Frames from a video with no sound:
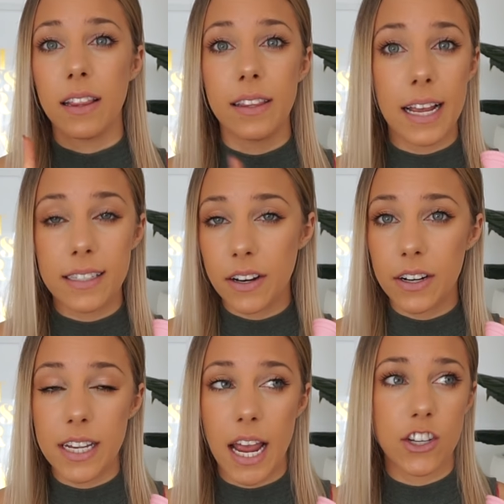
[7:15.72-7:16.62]
Less
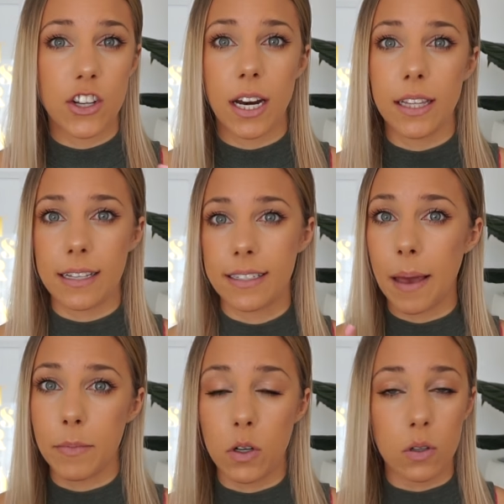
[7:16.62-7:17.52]
irritation and less
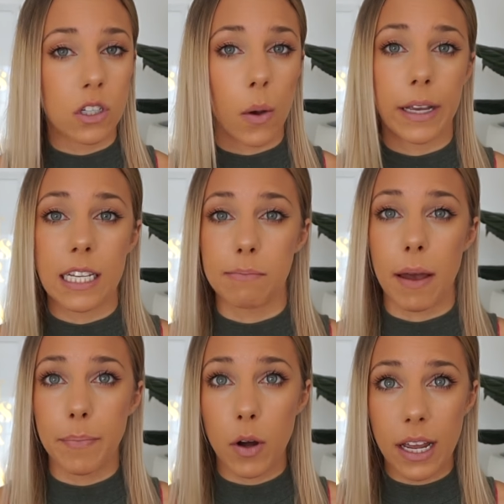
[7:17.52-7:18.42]
chemicals going into
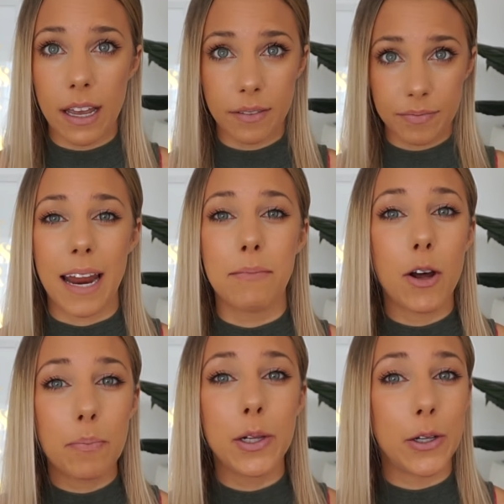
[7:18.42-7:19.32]
my body, and I'm
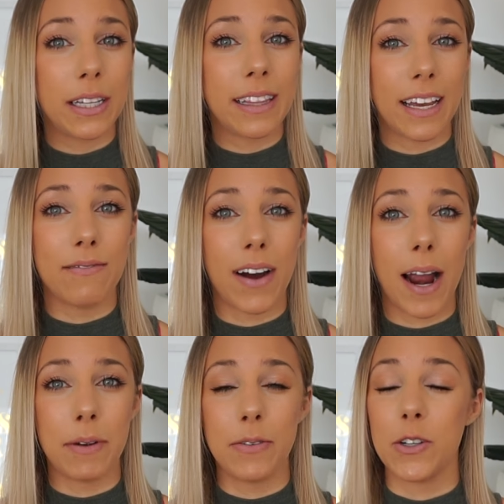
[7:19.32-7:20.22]
not polluting the
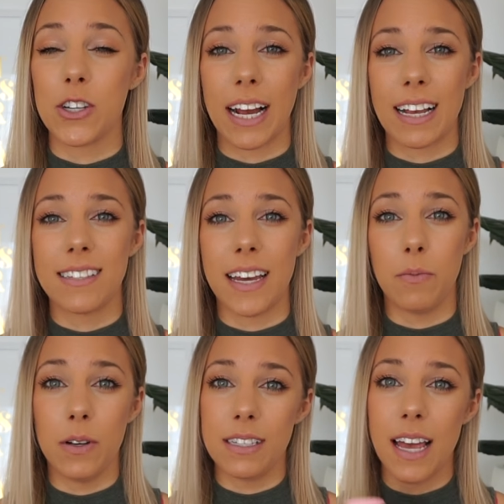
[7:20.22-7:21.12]
environment, which like I
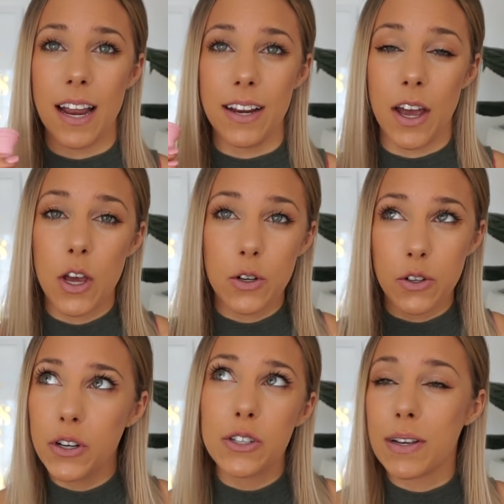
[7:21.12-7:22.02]
said was a
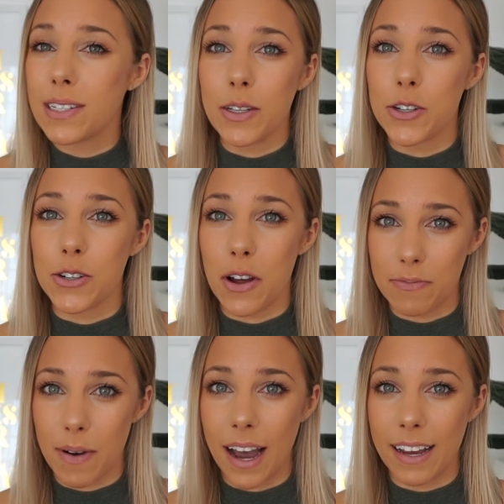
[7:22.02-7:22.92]
New Year's resolution
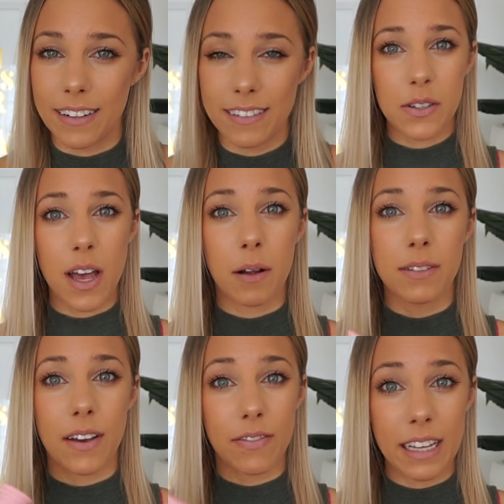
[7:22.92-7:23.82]
of mine. So I'll
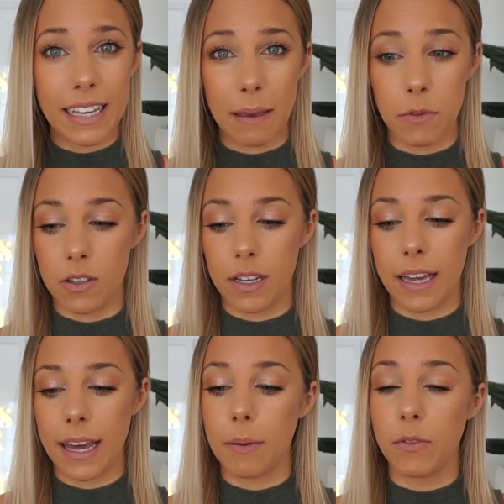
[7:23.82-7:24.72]
definitely keep using
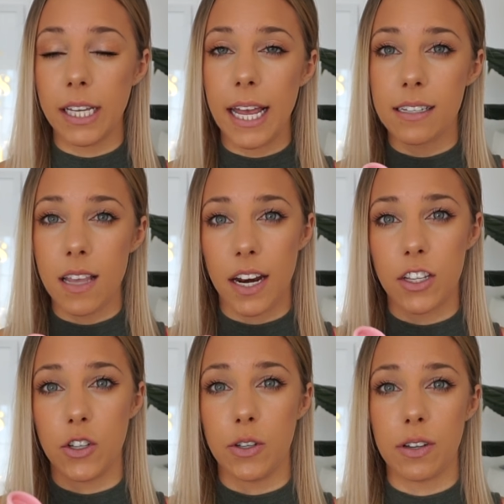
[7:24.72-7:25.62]
it, and I'm really
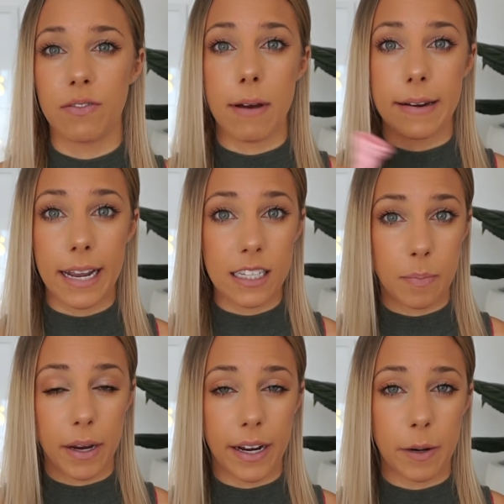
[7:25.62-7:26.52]
excited to use it for my next
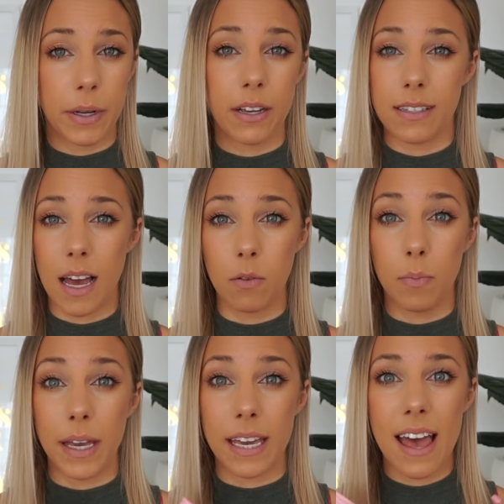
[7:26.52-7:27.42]
period because that will
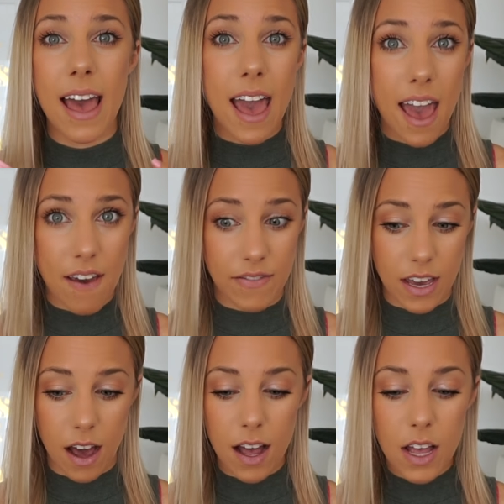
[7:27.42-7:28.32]
be
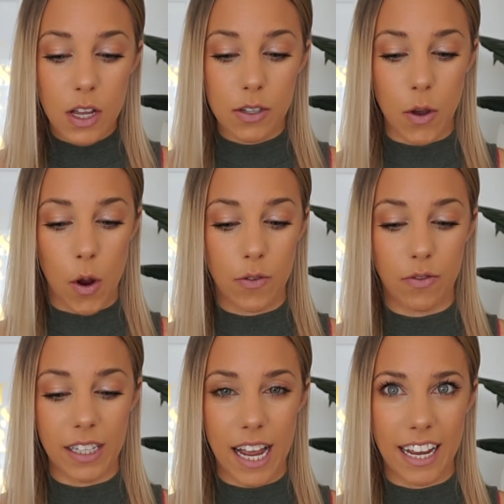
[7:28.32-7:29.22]
heavier. So
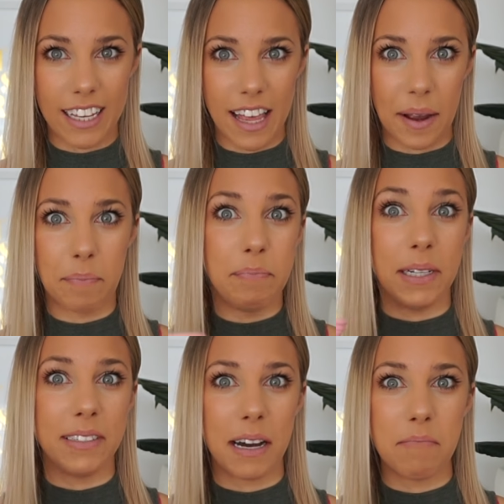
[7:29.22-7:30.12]
hopefully I can like
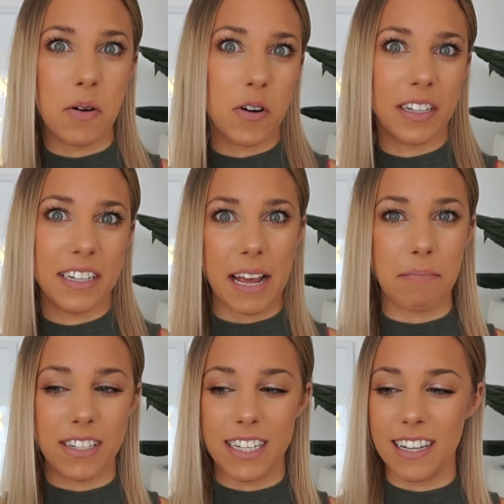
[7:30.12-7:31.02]
build up more and
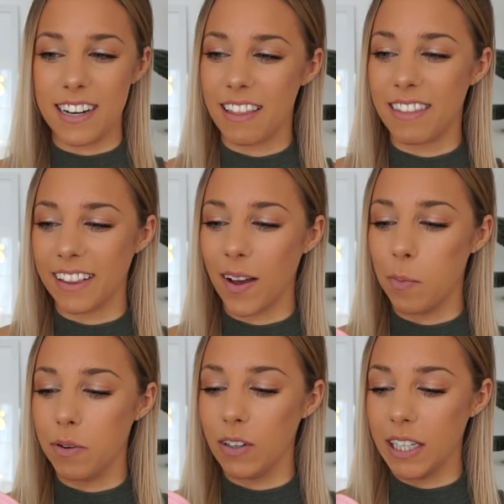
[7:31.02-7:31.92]
empty it, and I think that
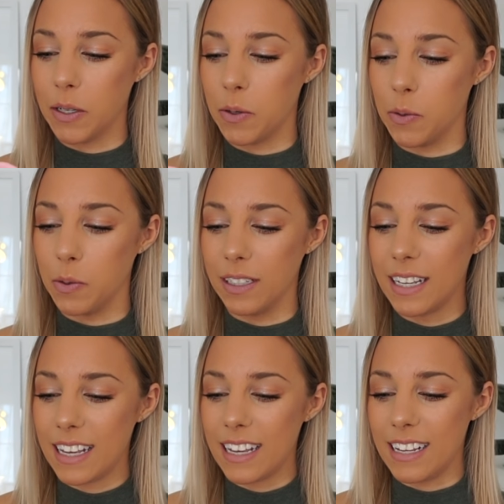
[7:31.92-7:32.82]
will be really cool.
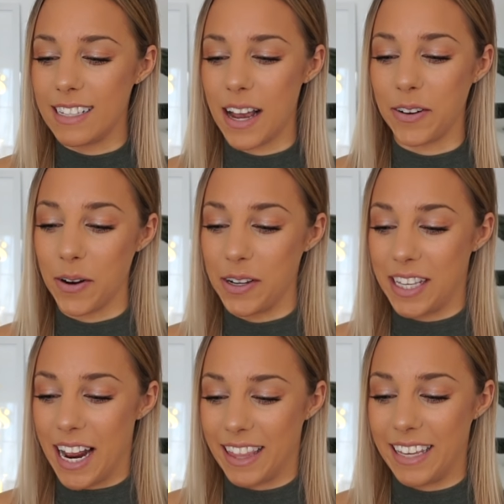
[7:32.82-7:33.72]
Is that gross
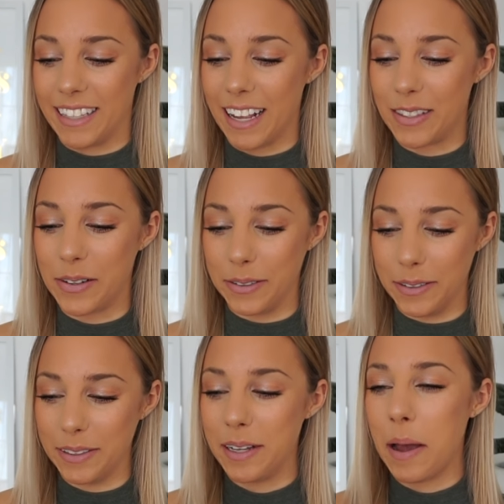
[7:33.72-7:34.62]
that I think that's
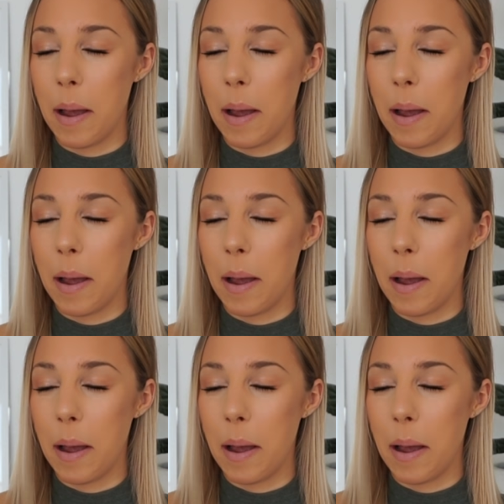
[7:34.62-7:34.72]
cool?